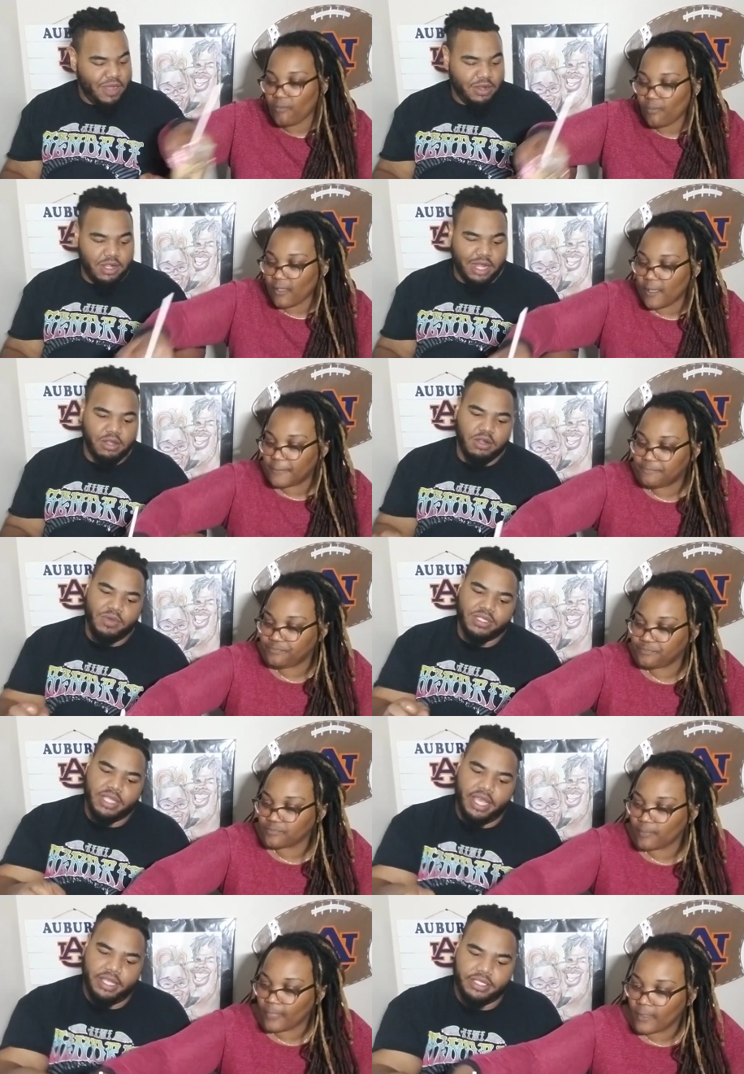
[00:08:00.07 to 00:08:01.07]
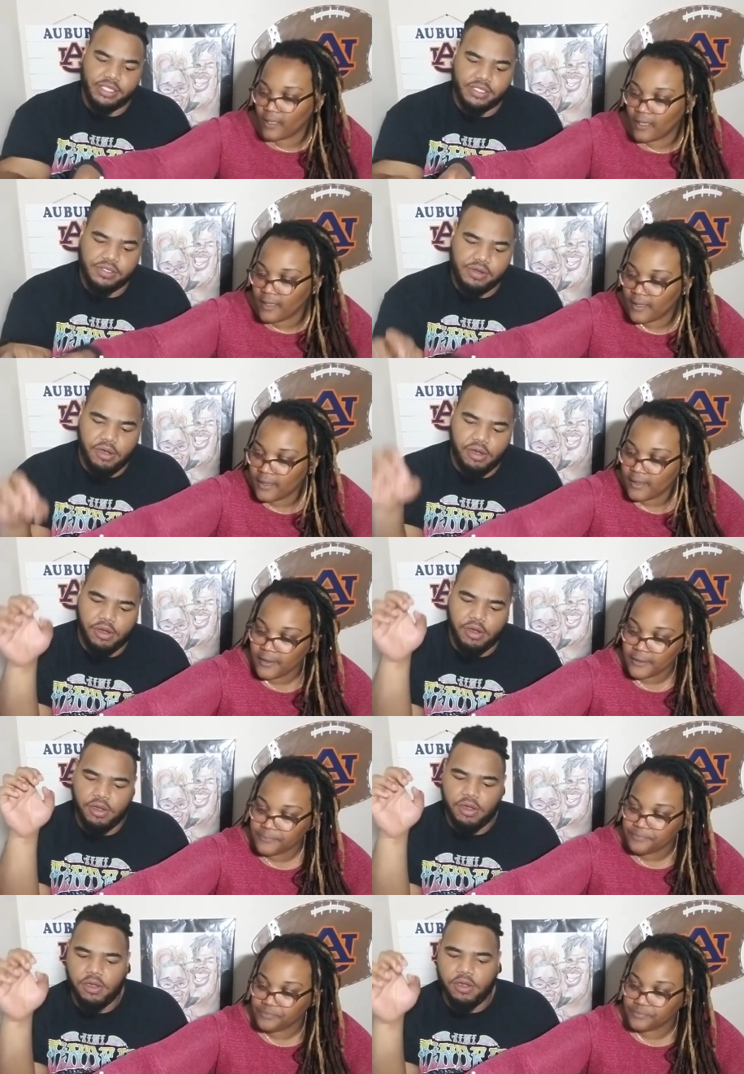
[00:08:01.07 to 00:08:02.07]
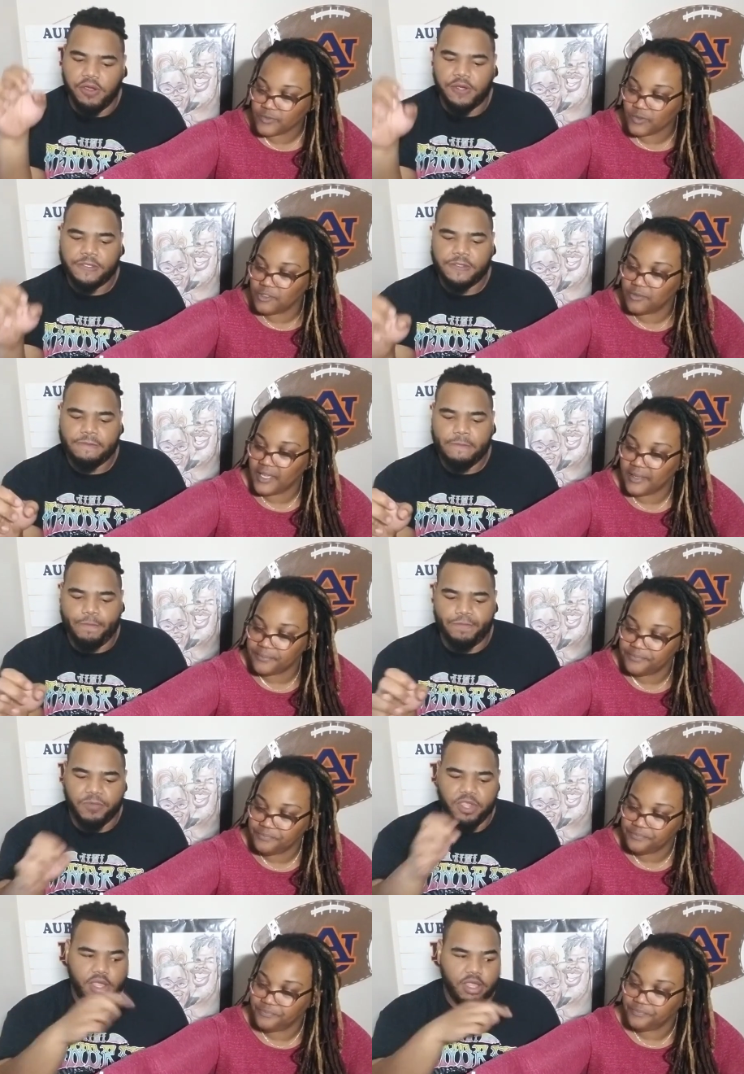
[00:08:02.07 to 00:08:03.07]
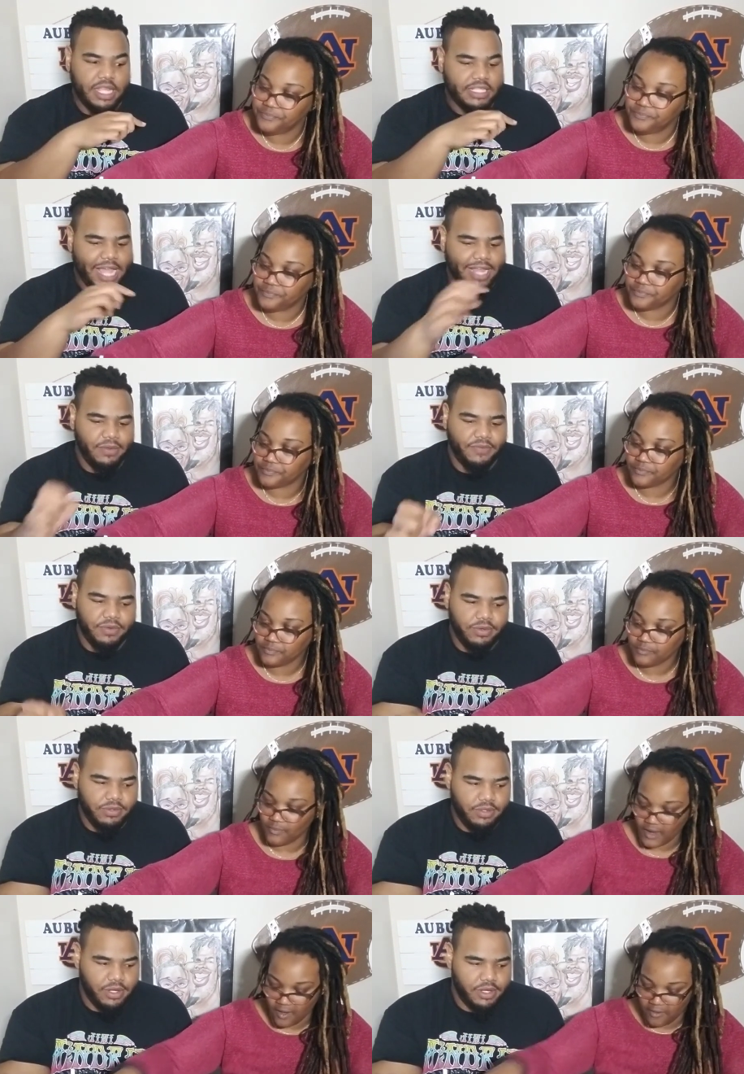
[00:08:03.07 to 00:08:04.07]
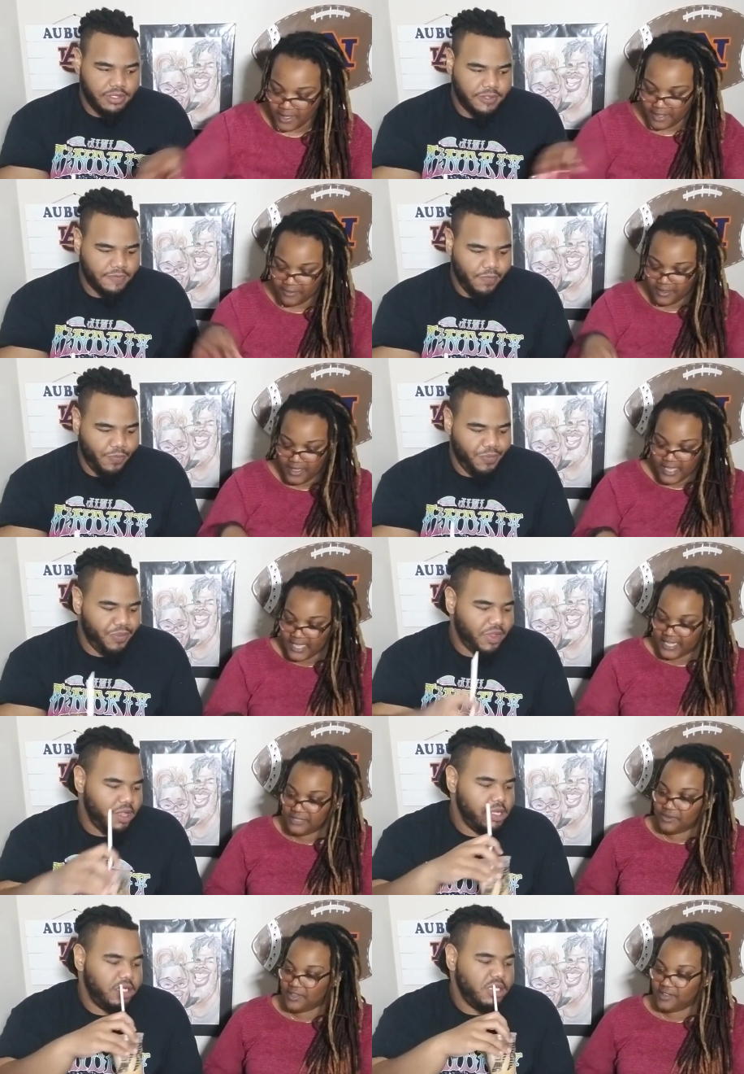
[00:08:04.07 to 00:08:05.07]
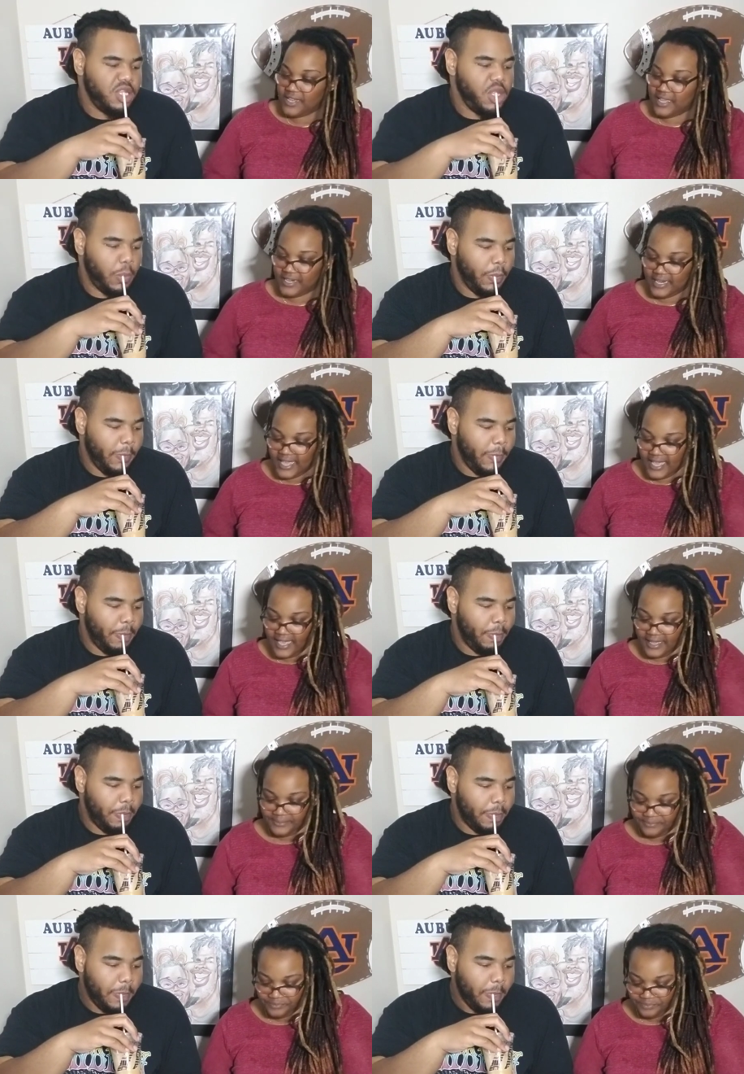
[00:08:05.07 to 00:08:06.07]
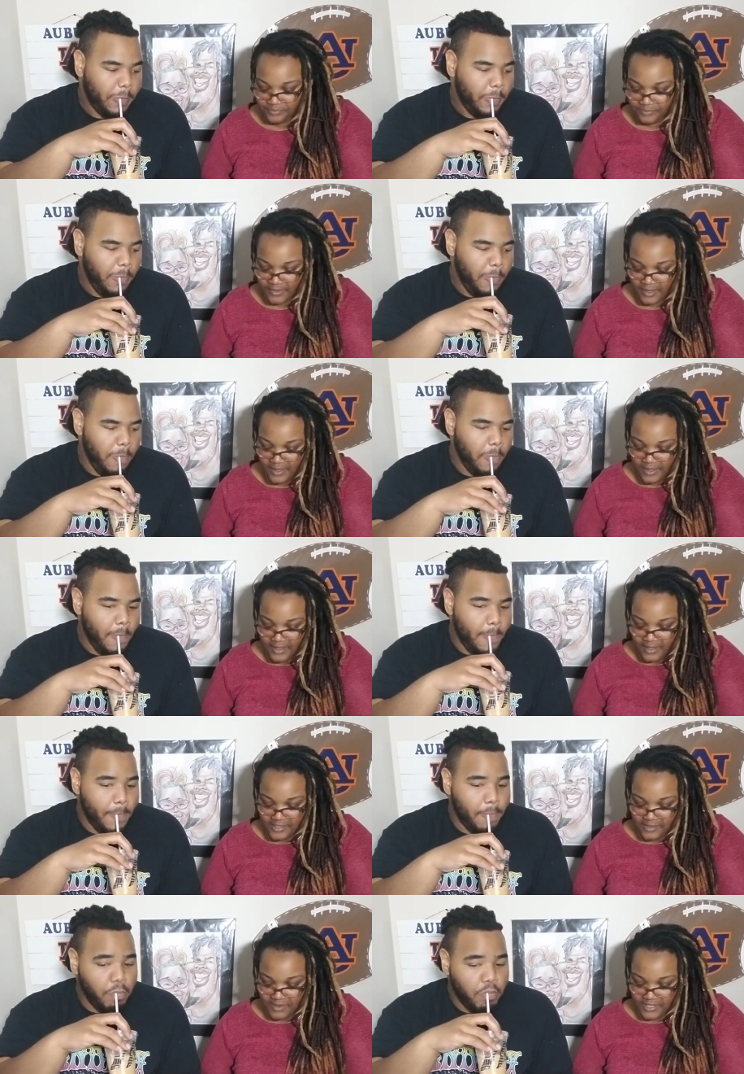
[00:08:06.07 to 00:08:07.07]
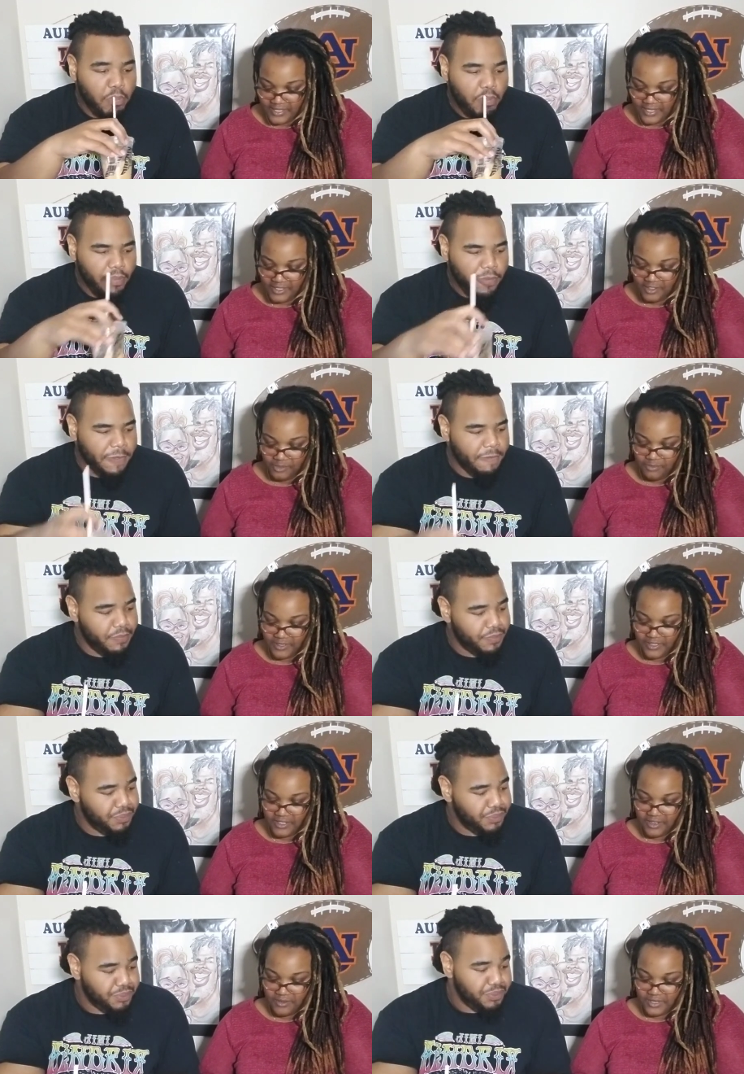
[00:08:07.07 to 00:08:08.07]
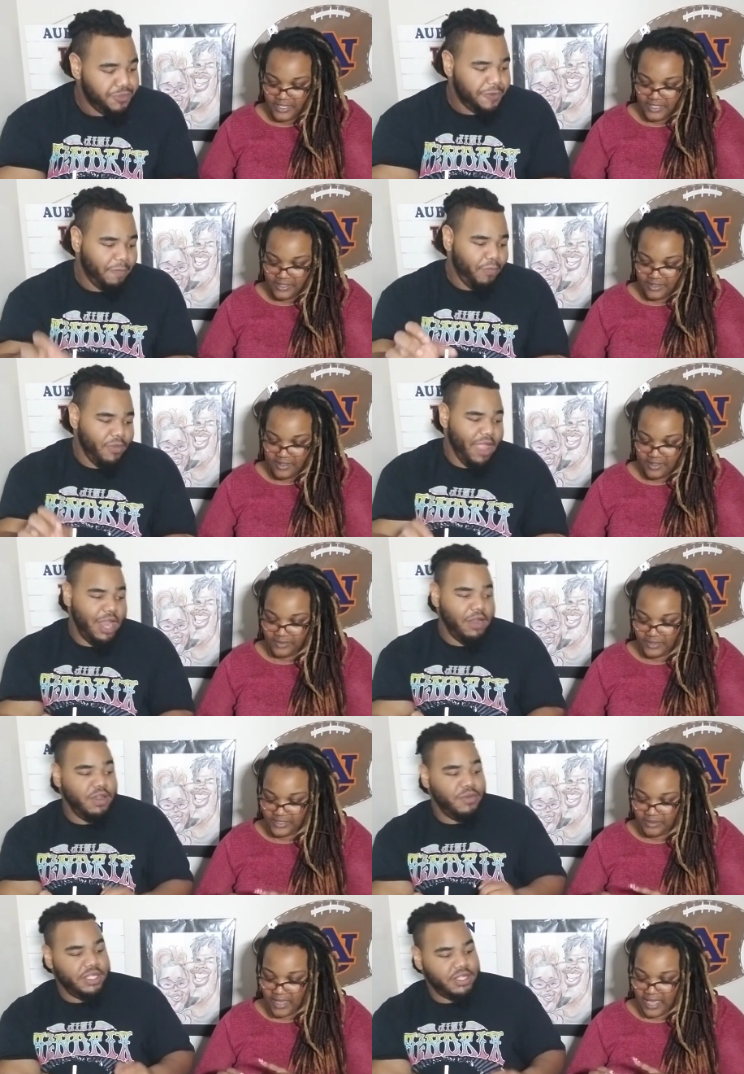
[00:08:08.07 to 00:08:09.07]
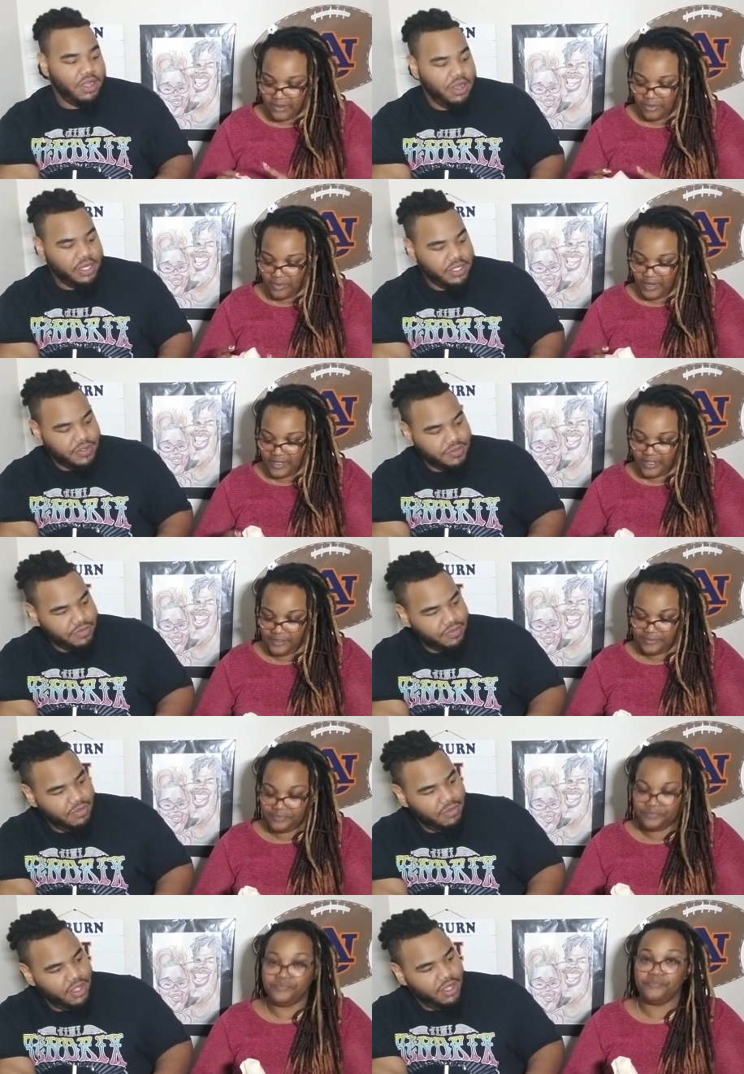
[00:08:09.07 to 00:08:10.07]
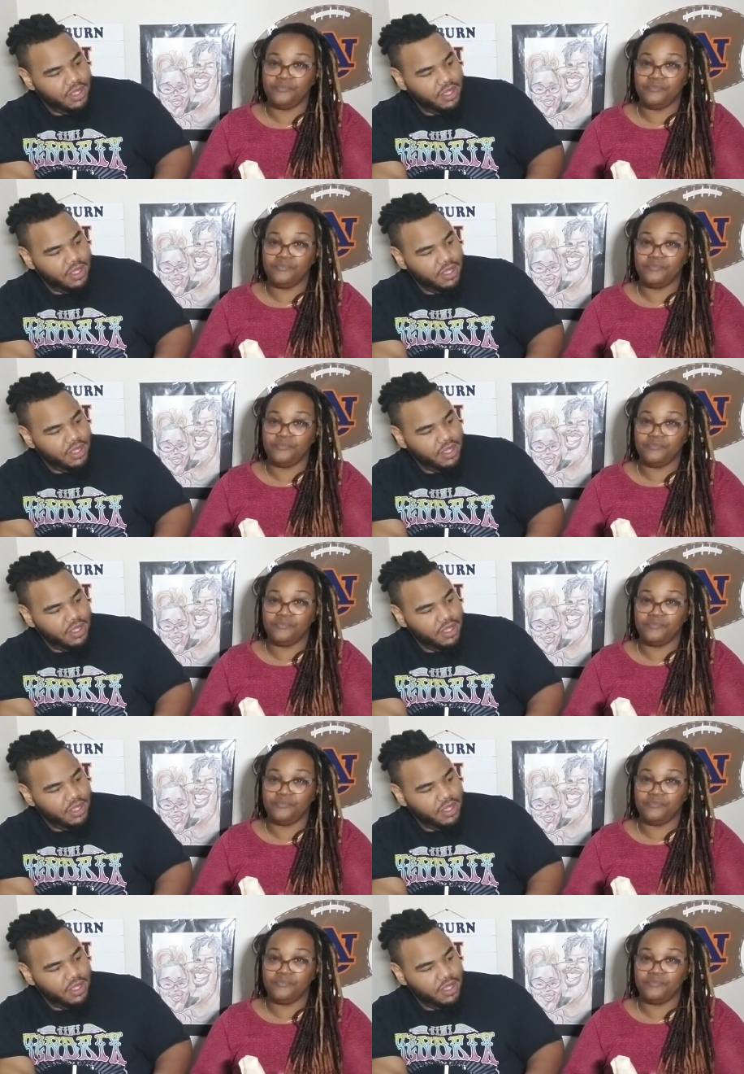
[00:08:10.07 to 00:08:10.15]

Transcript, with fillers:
Speaker 1: don't, I don't know what's next. What you mean? That's item food. Okay,
Speaker 2: this will go down the line. So what's this? You supposed to know what these are? Some kind of burrito.